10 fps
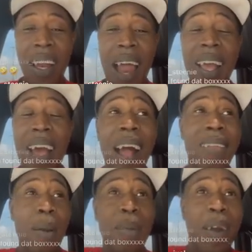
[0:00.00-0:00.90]
Like
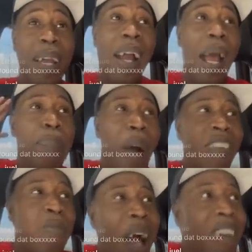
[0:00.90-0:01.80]
cartel, you get a
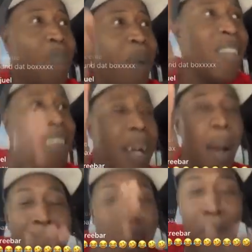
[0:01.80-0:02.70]
box, box, box, box,
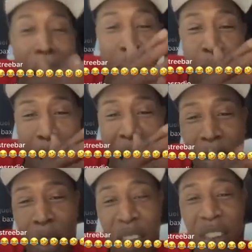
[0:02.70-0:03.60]
box,
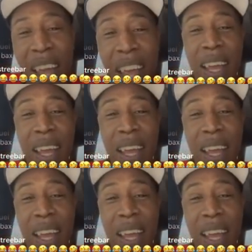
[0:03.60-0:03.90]
box lunch.